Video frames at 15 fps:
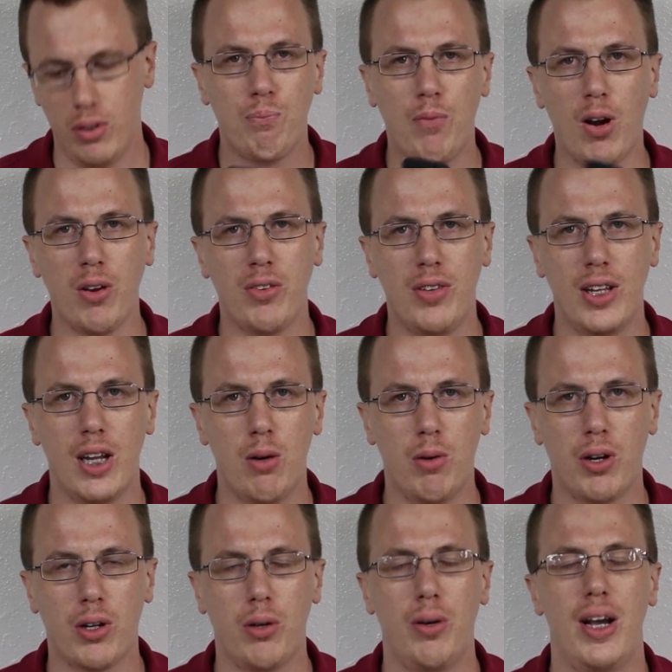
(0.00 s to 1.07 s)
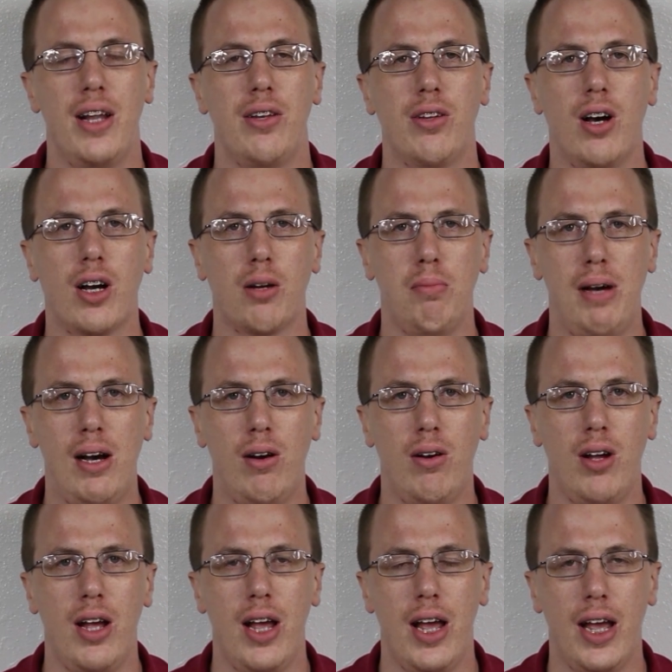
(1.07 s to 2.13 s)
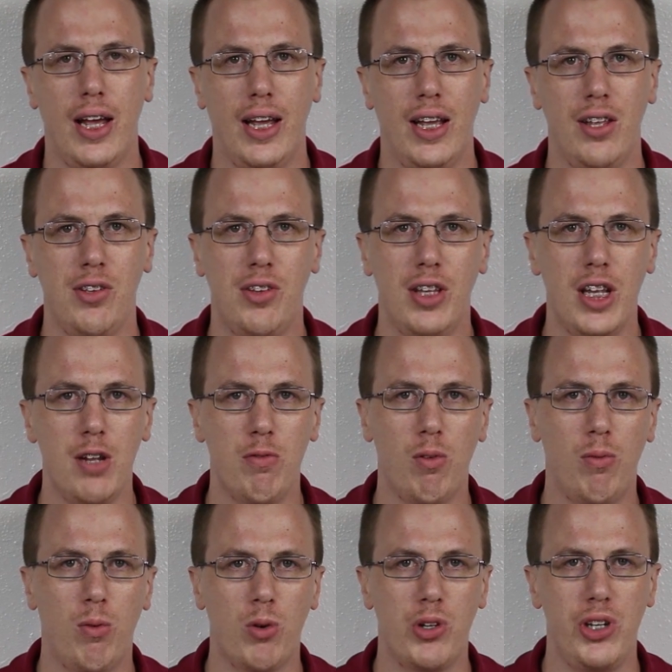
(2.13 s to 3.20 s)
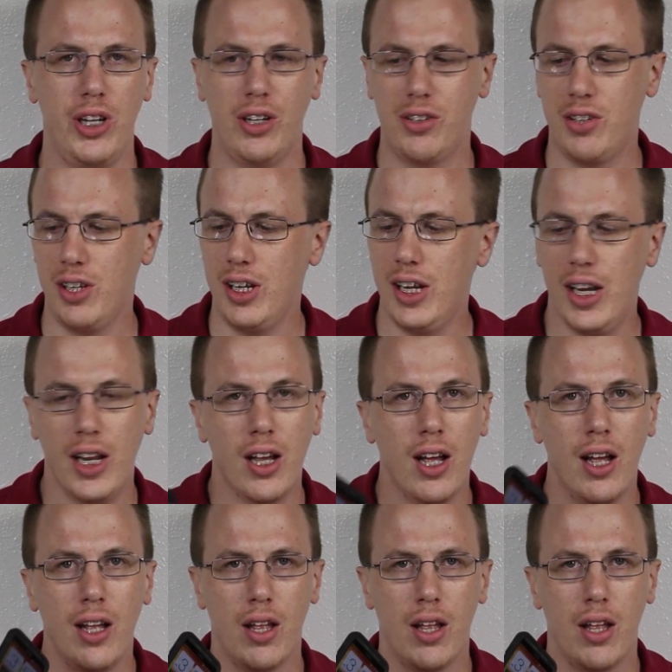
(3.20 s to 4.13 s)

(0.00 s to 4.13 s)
First thing I want to go ahead and talk about is the Evo 4G LTE.